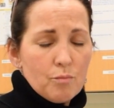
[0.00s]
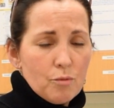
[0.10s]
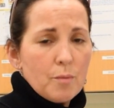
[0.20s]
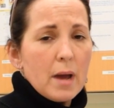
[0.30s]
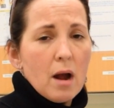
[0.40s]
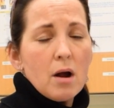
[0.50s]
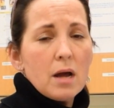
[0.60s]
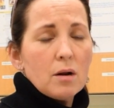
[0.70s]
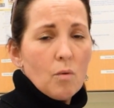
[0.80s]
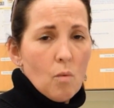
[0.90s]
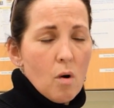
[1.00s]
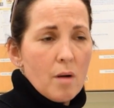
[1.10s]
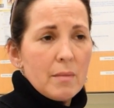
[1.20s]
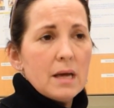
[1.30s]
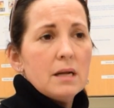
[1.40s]
prepare it,
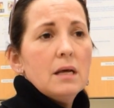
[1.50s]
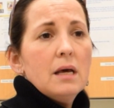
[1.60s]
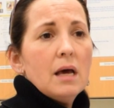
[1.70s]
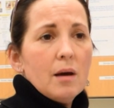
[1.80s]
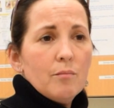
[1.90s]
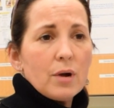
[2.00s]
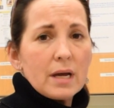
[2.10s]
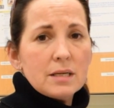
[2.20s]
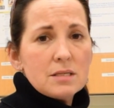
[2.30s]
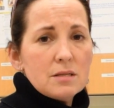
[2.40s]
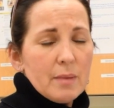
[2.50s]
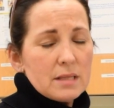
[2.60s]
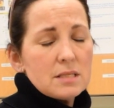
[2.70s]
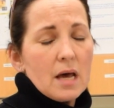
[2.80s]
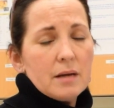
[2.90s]
warm it, and bring it to the
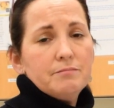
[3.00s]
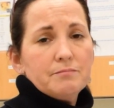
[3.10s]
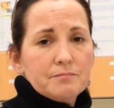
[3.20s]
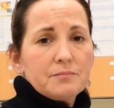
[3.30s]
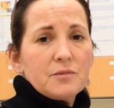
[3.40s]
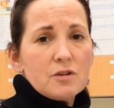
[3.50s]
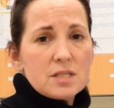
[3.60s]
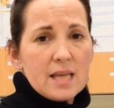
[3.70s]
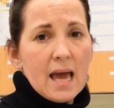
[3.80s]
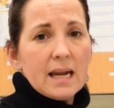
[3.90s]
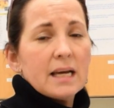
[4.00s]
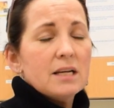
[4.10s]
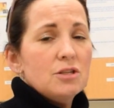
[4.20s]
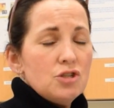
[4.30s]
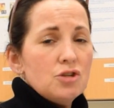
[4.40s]
bedside for scanning
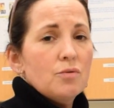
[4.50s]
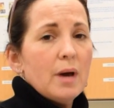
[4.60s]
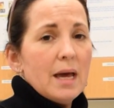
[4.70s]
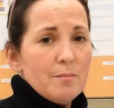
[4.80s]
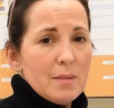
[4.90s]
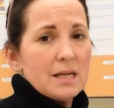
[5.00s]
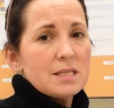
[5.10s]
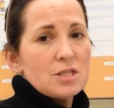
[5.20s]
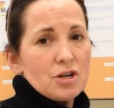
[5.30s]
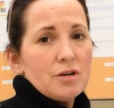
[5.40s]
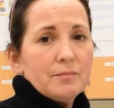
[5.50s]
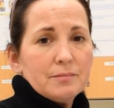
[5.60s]
to administer.